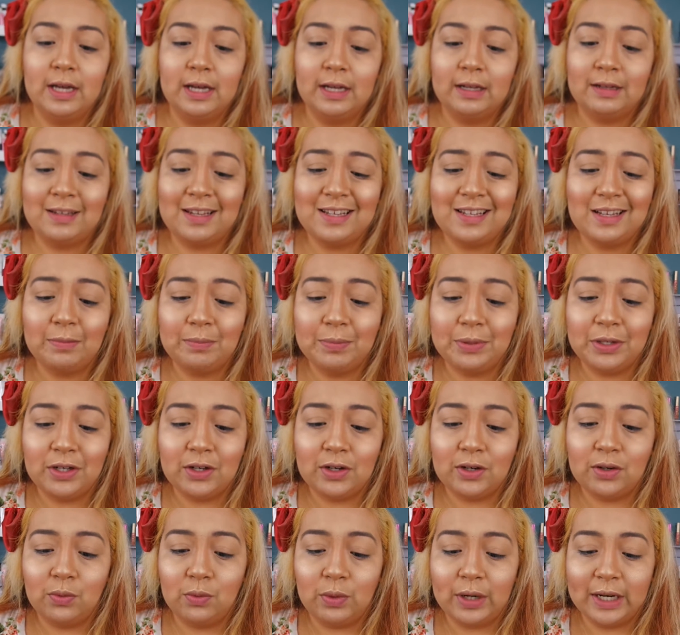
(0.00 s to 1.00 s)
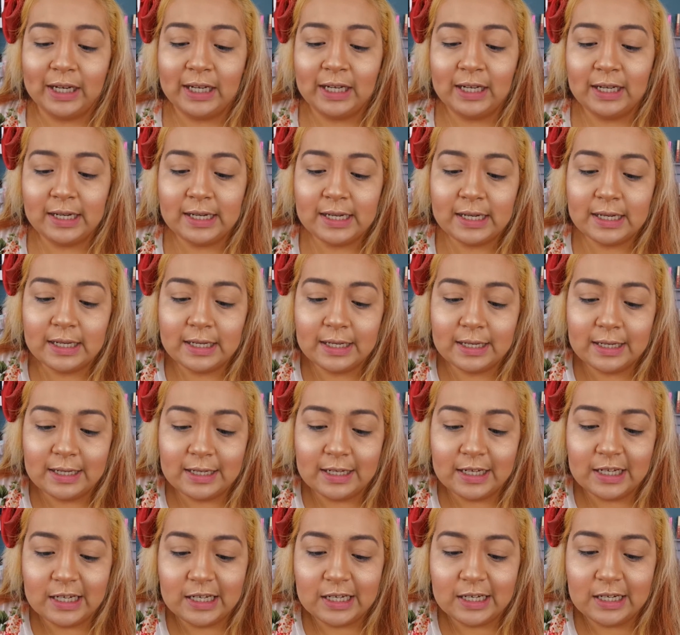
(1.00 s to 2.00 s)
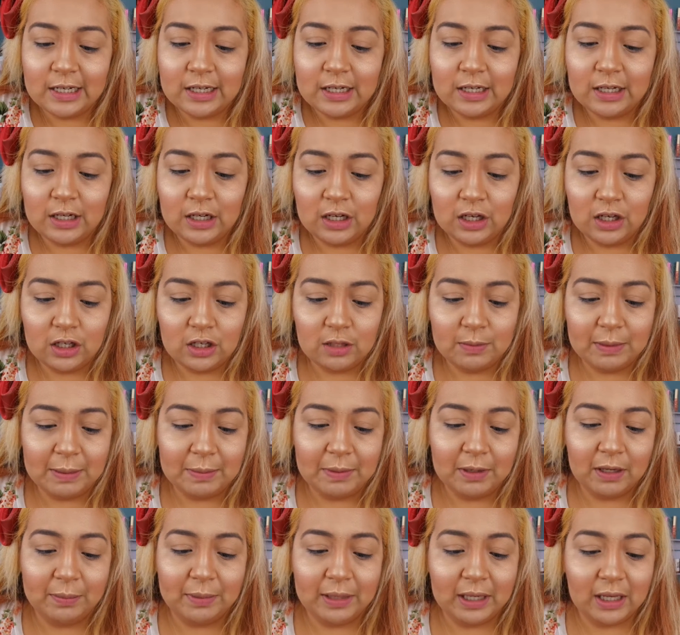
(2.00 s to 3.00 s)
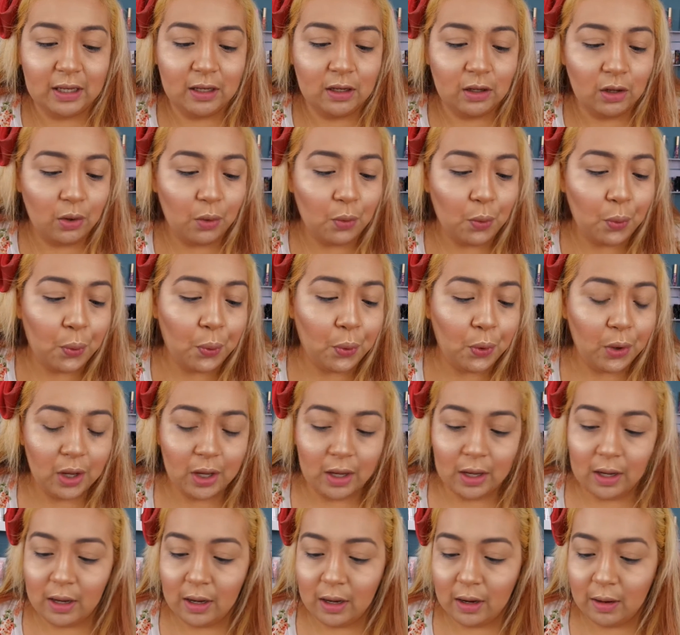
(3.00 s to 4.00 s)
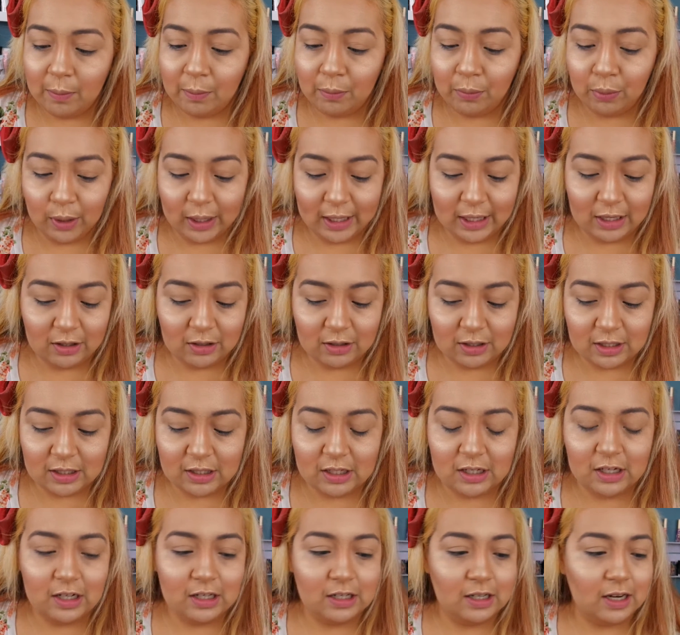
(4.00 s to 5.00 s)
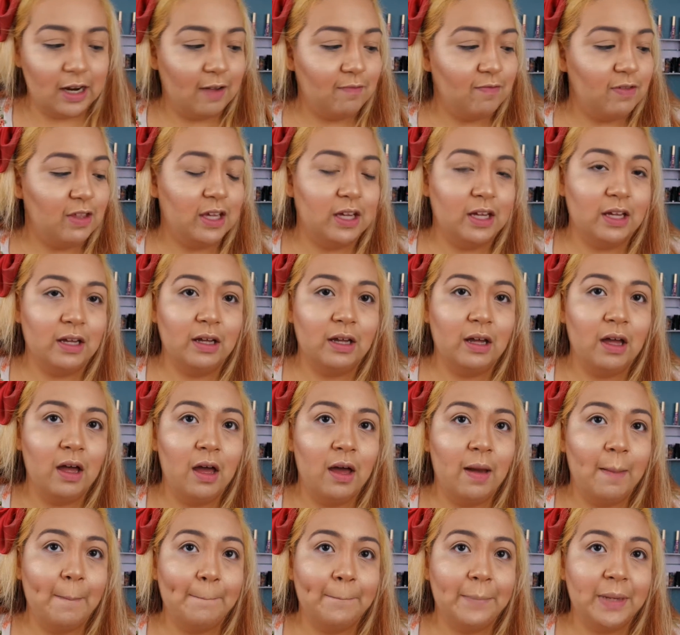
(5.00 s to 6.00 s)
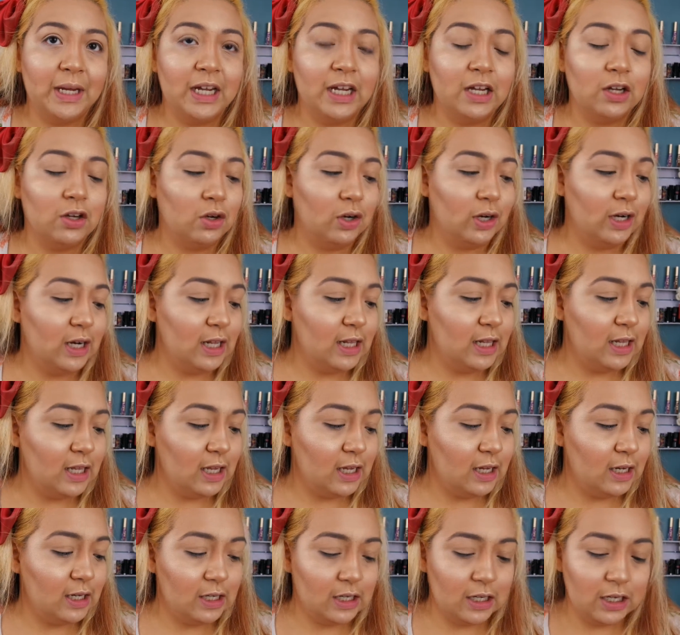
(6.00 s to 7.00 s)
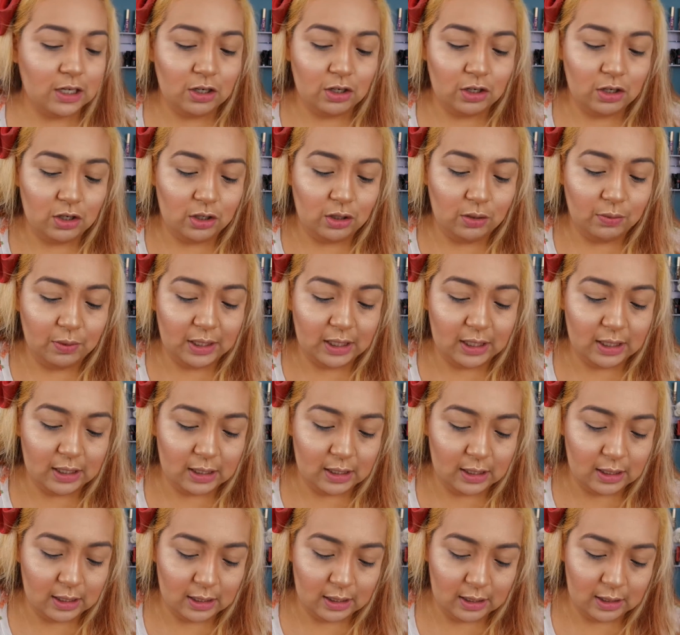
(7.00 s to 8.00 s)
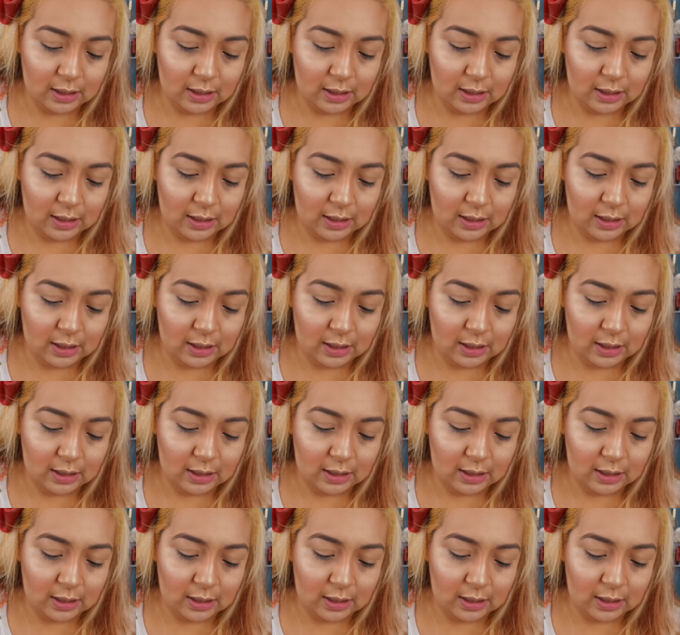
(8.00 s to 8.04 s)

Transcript: It's like a pure white, so maybe it'll be brighter since it doesn't have the pink or anything tint to it.